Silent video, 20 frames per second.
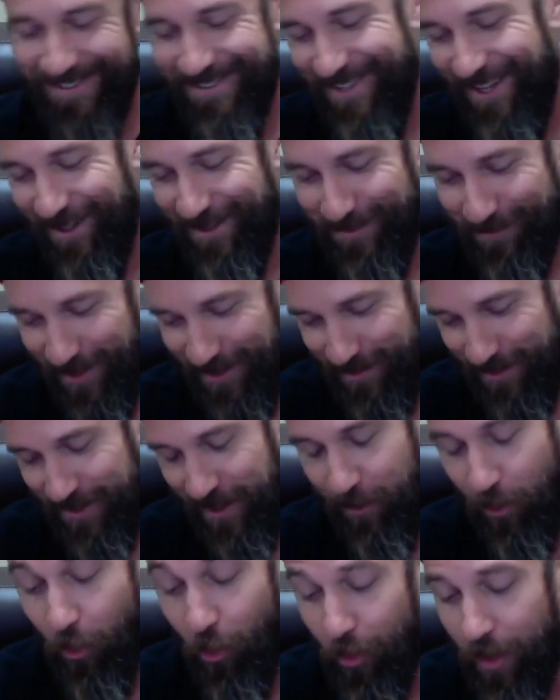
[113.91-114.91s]
sounds makes me
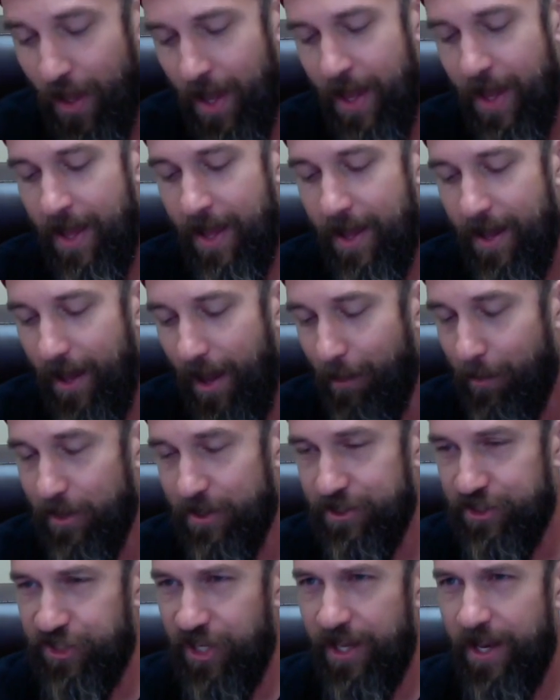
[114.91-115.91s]
sound old. I'm a
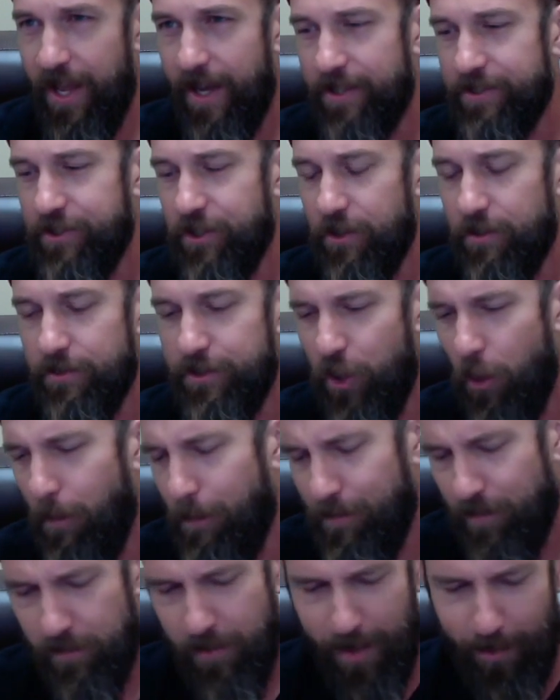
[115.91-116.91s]
Gen Xer, so
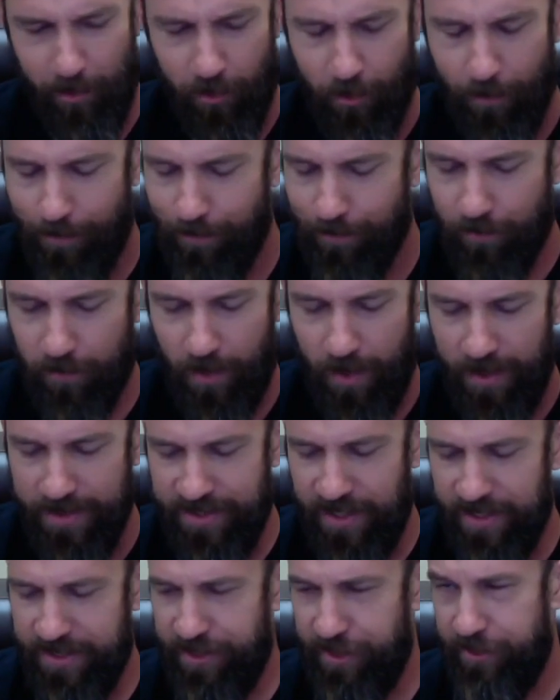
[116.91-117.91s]
people it's
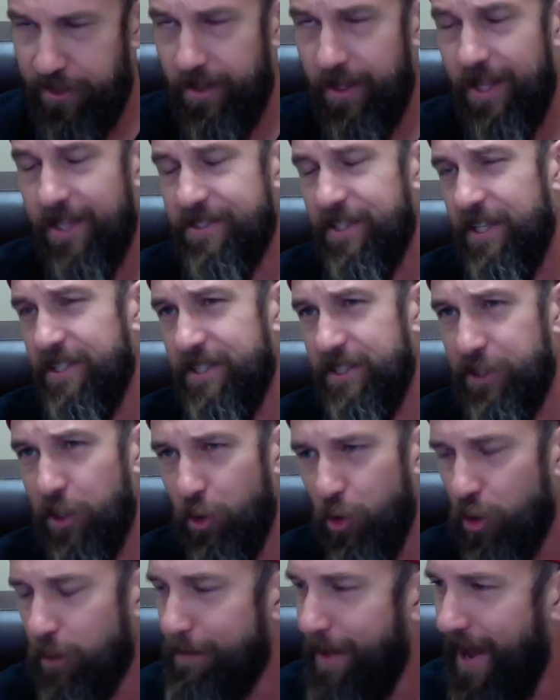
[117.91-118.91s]
easy. It's easy to
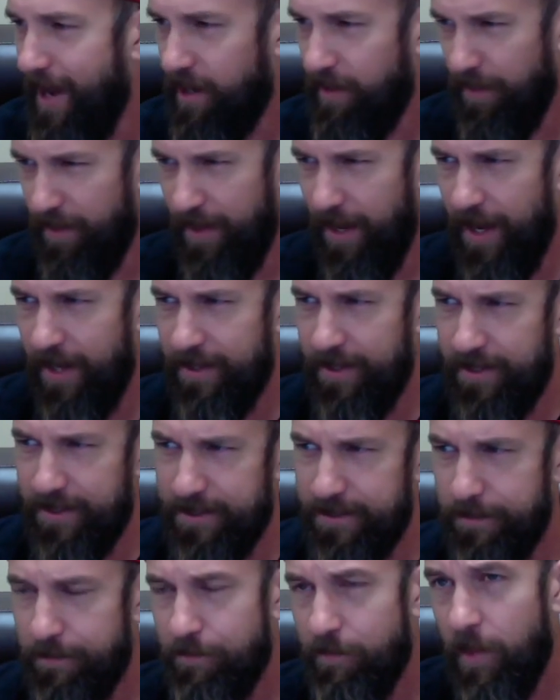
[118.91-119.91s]
look back in the '90s